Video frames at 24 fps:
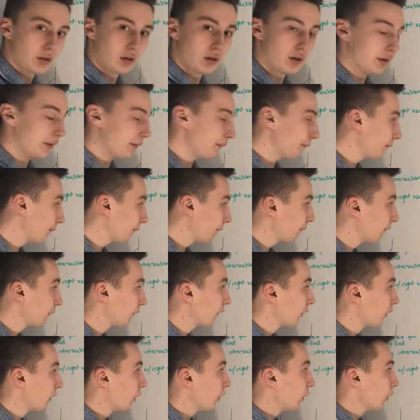All right.
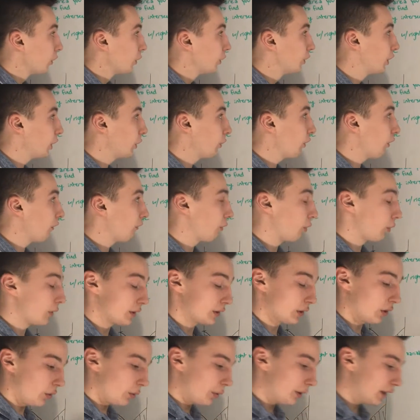So, of
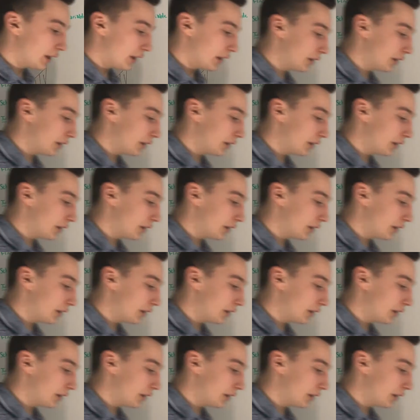course, all we